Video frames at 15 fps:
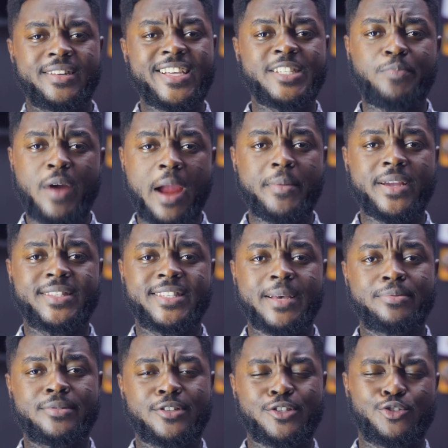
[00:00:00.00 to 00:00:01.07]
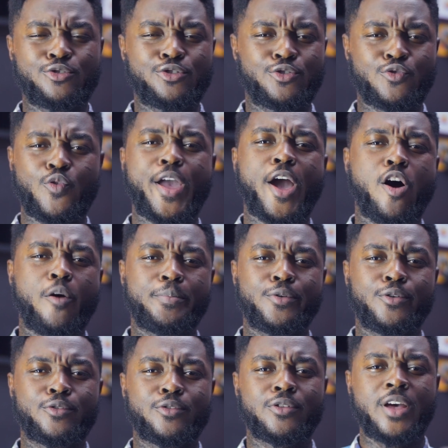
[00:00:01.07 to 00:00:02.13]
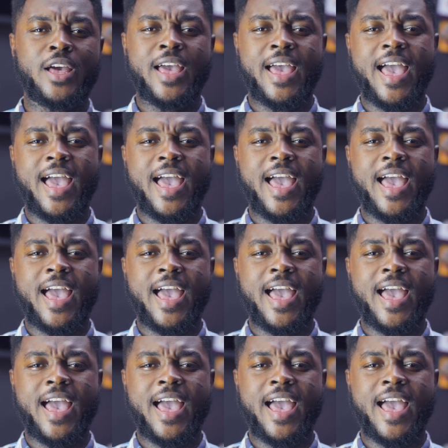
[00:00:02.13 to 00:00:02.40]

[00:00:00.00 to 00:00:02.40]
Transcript: these primary tips should do help you.